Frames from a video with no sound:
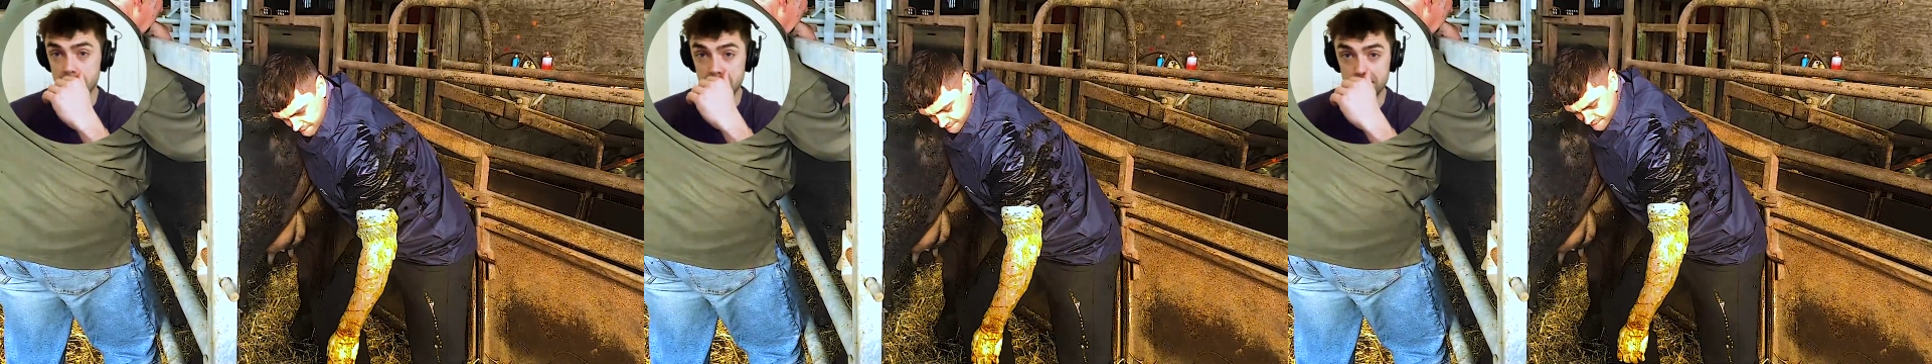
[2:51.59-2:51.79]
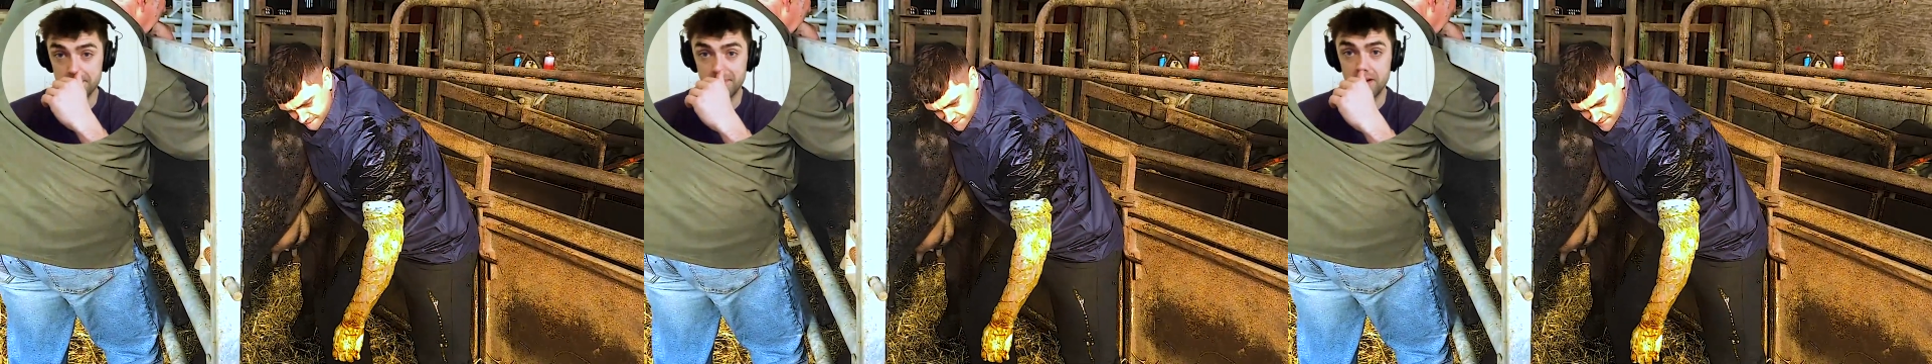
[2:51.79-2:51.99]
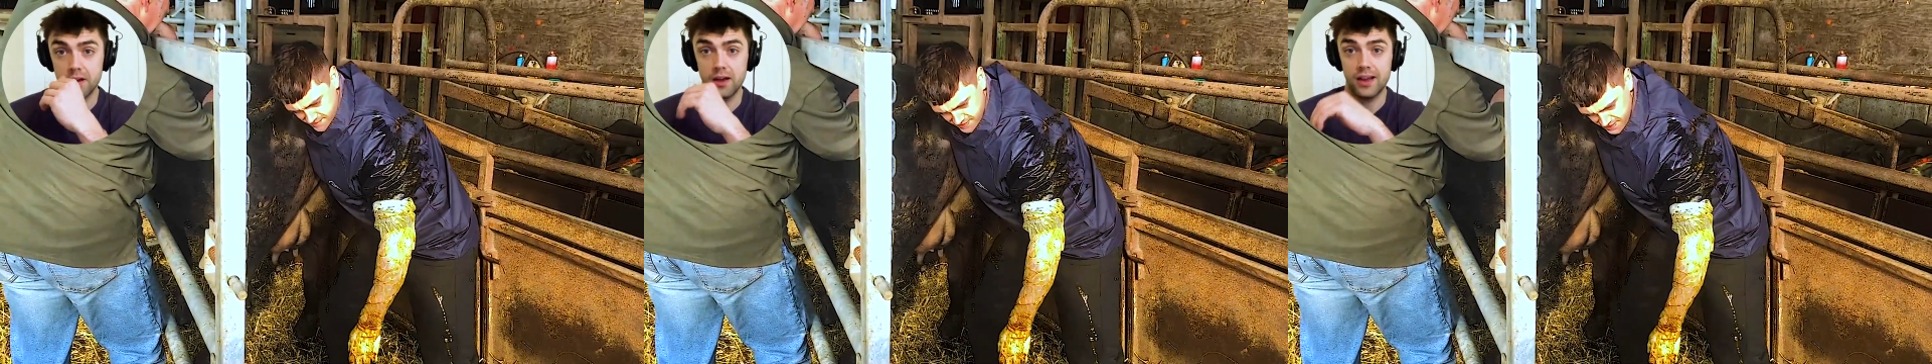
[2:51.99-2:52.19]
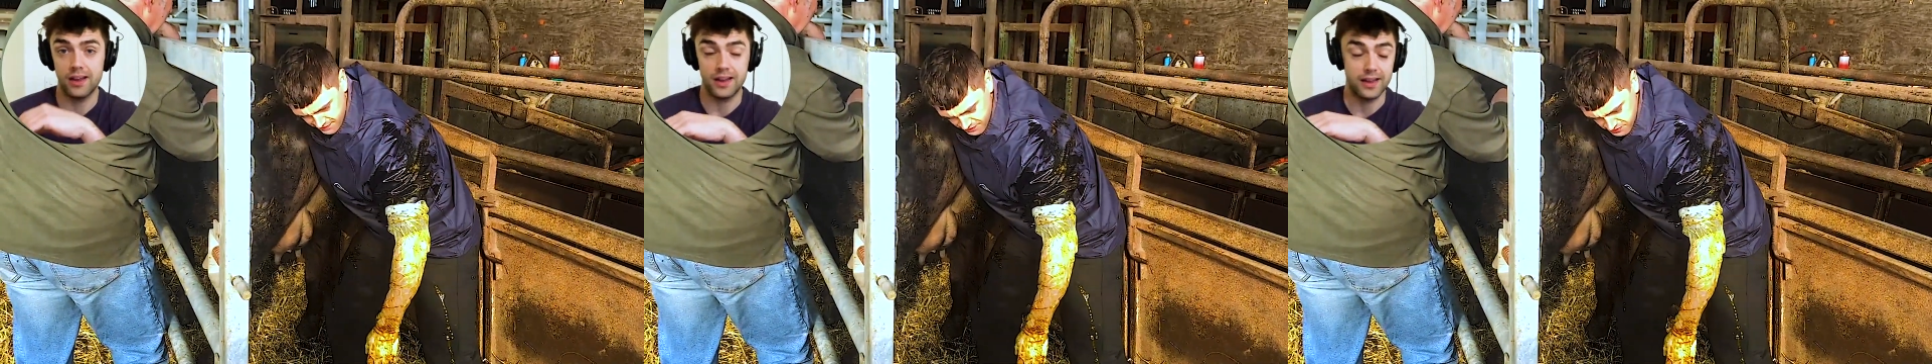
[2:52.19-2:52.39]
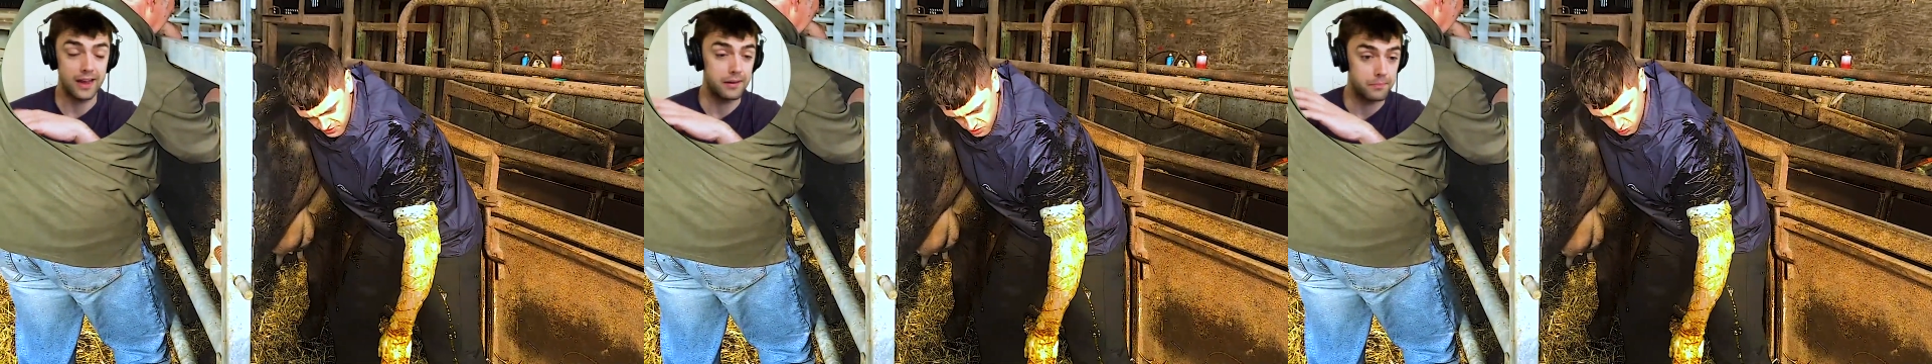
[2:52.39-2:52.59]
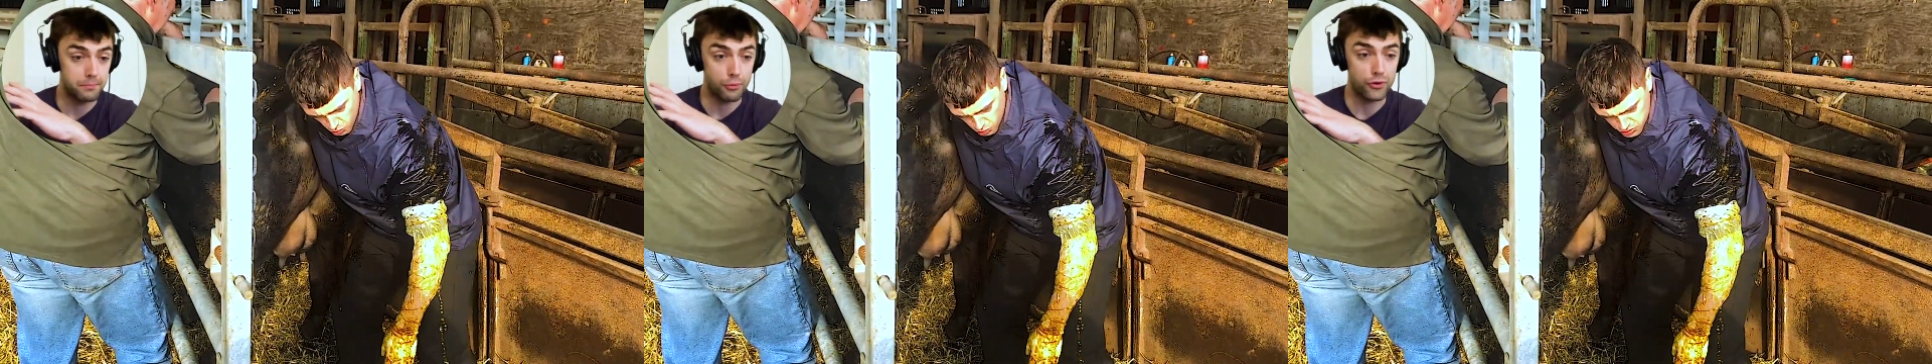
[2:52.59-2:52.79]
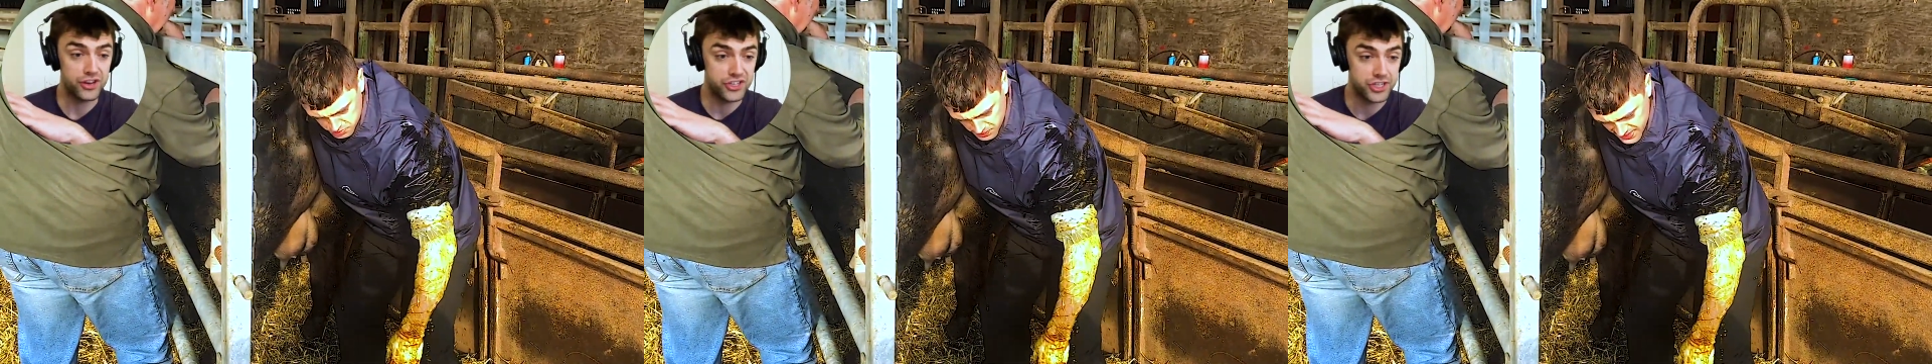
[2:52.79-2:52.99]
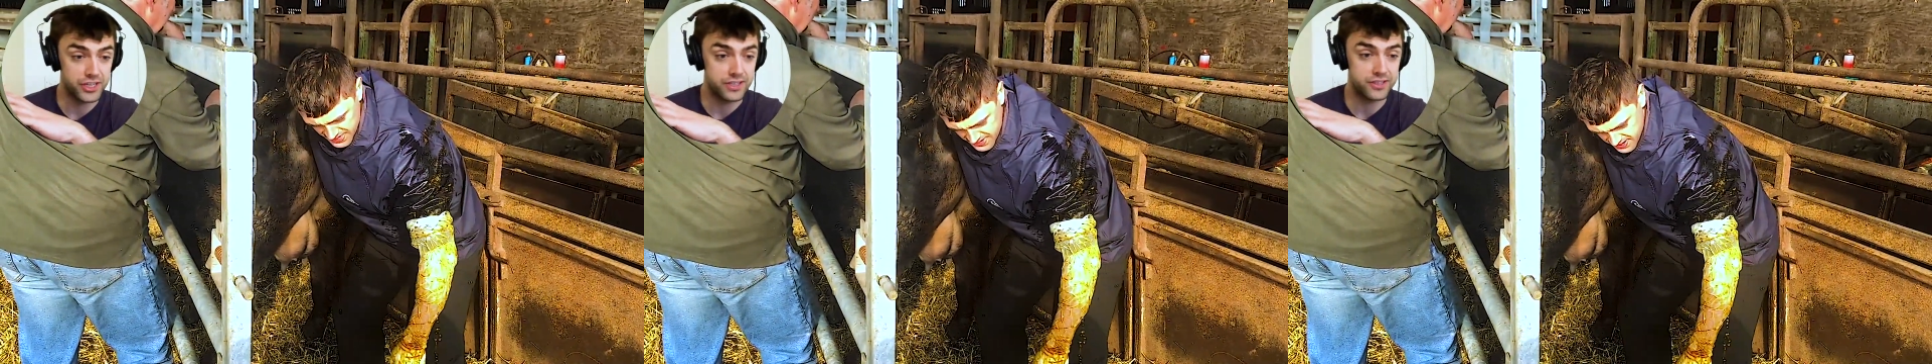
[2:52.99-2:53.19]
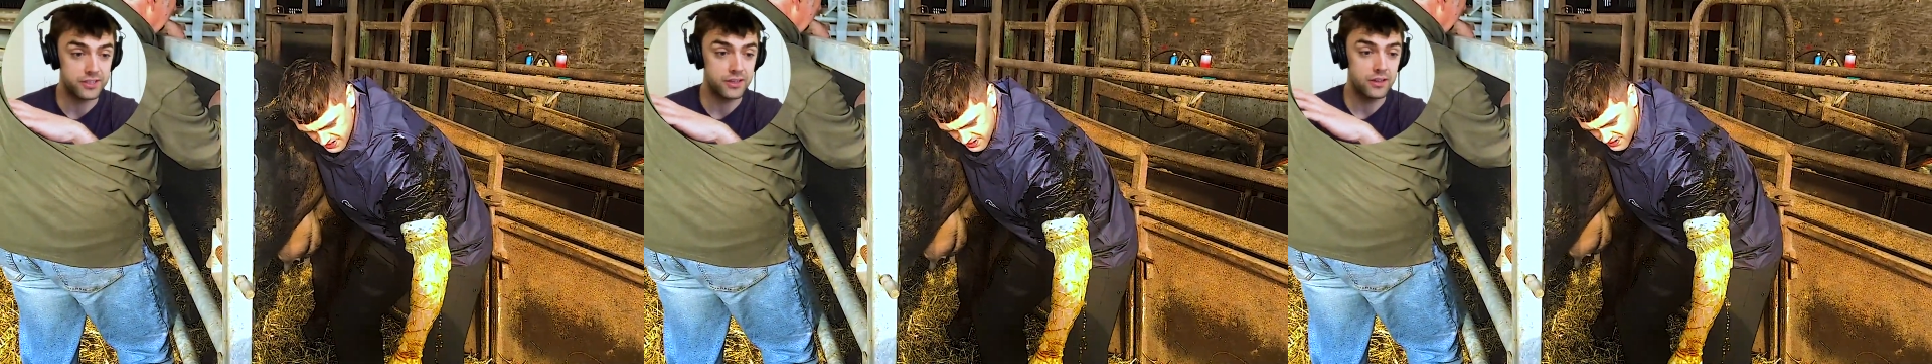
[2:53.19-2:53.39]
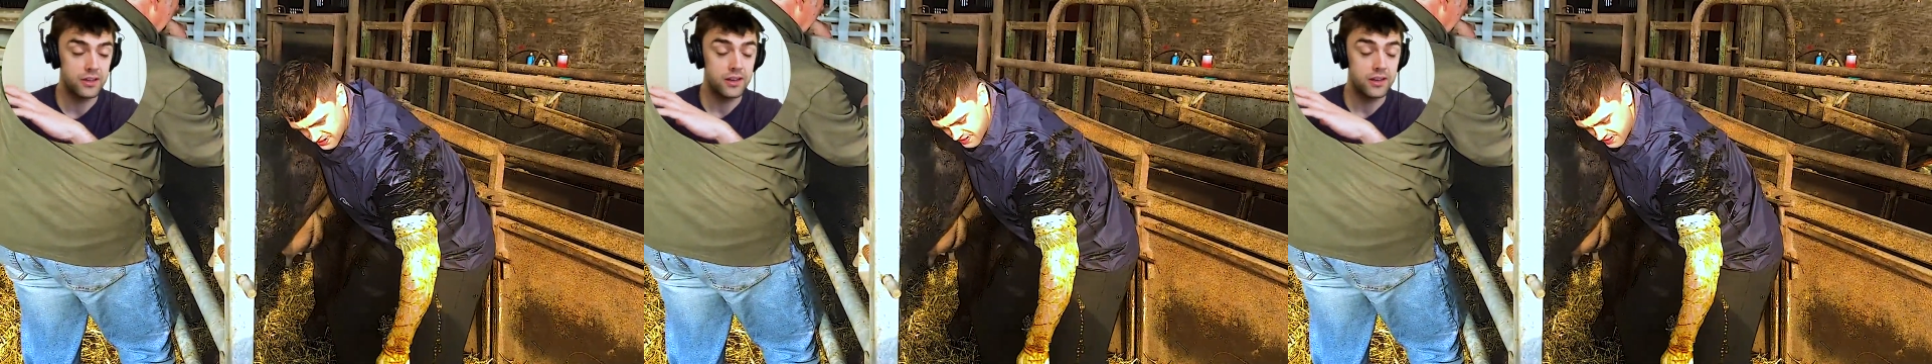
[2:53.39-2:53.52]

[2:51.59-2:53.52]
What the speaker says: and breeches,